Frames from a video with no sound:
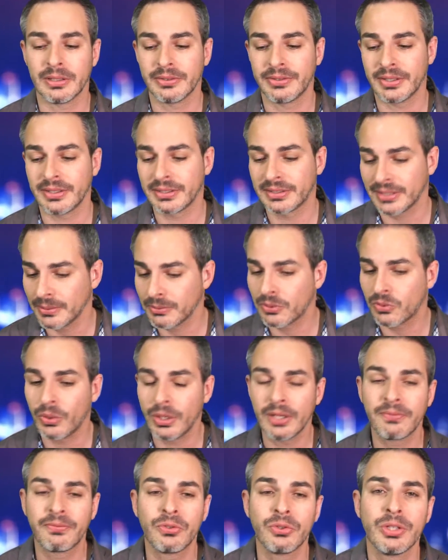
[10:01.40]
There's some quite
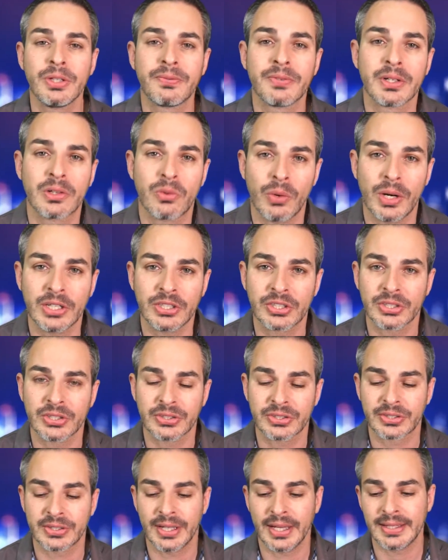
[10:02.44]
a few different
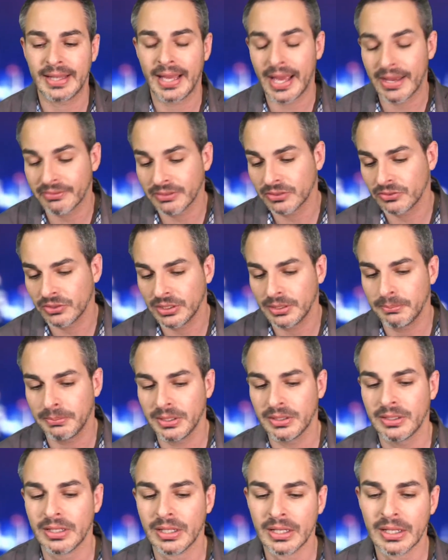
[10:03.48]
questions that haven't really
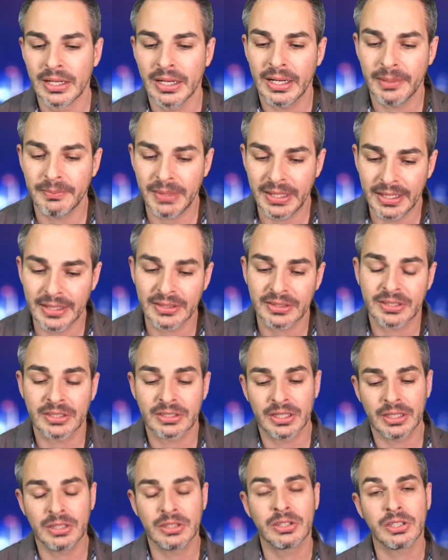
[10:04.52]
been answered.
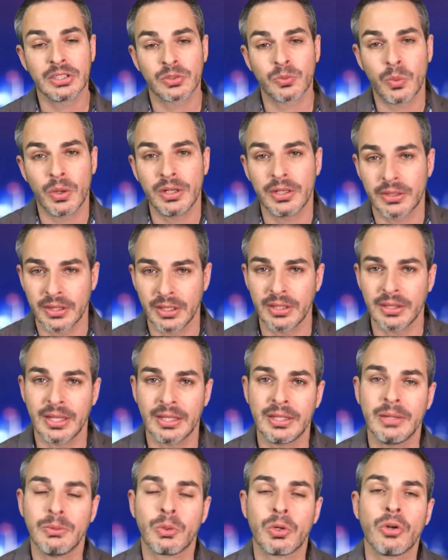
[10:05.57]
There's one thing that
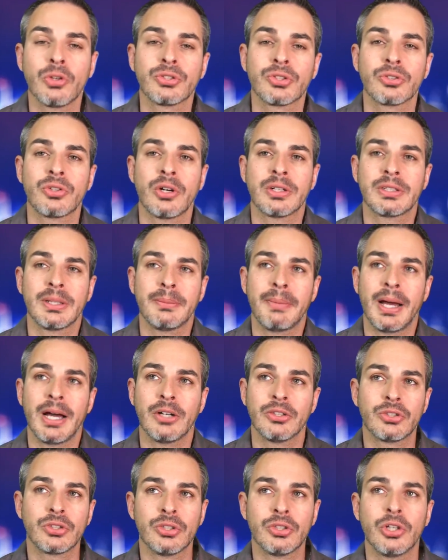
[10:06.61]
they were also talked
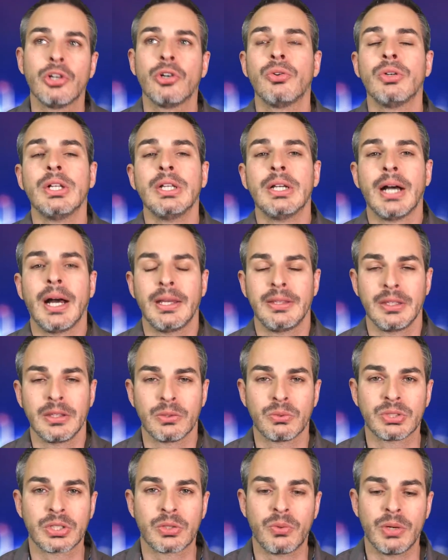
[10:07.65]
about, you know, I think there
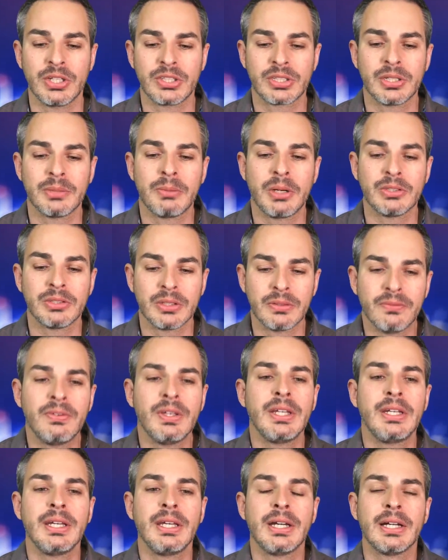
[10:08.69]
was a question about
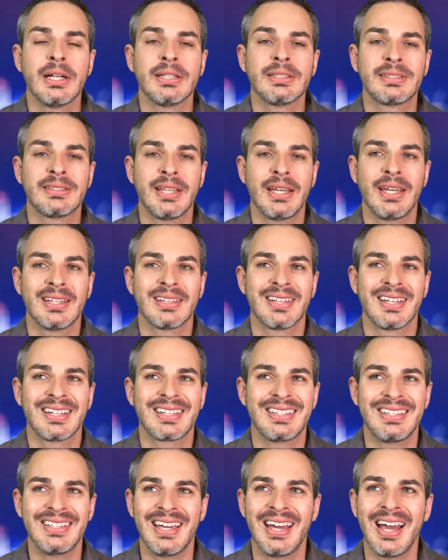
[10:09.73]
Nvidia saying like,
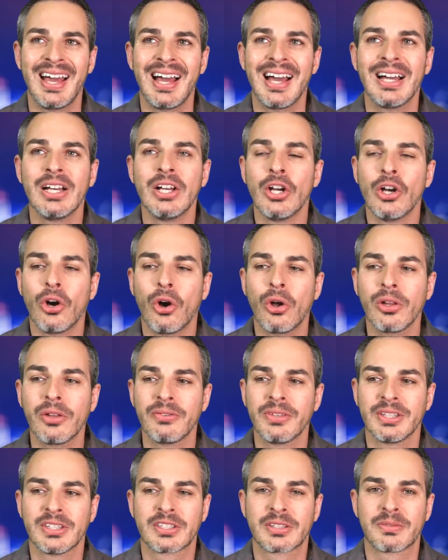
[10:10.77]
yeah, all of
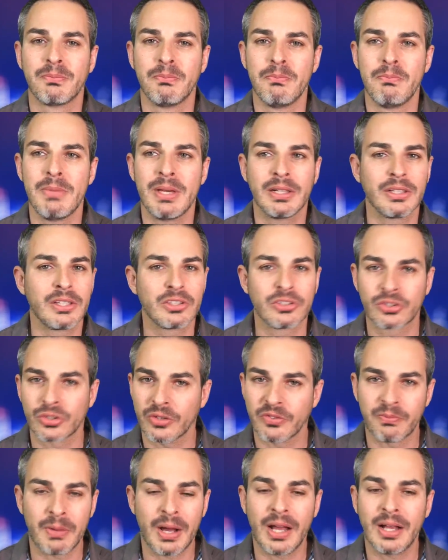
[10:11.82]
this millions
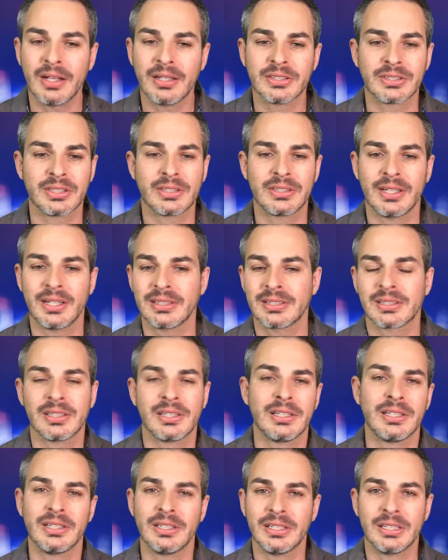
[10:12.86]
of miles that
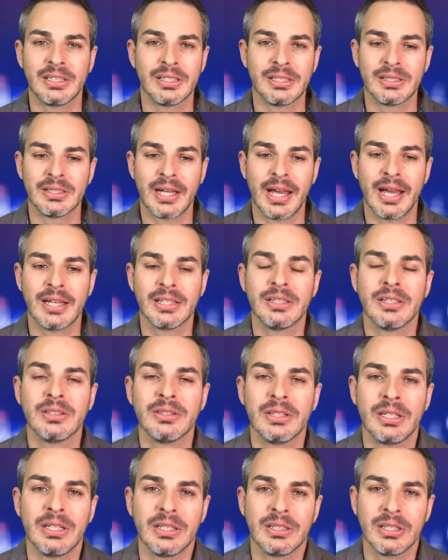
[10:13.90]
Tesla had
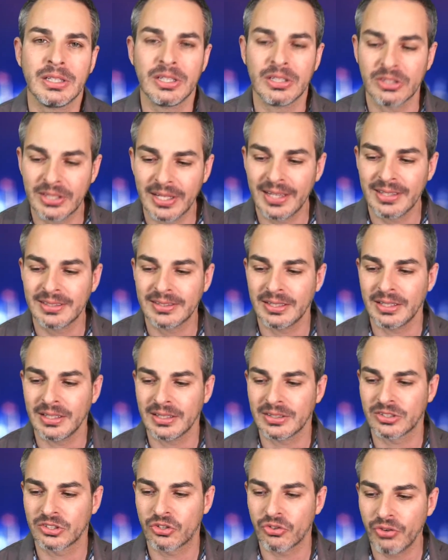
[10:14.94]
in testing,
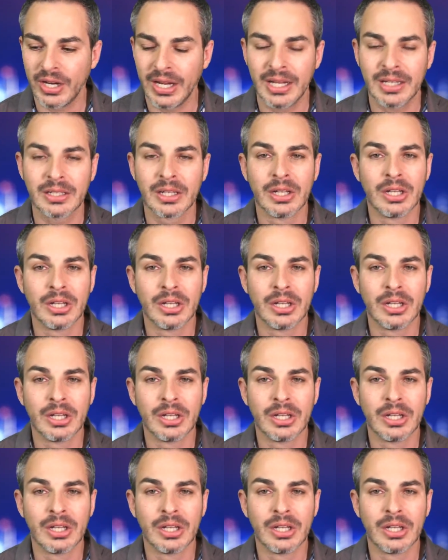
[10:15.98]
it's great,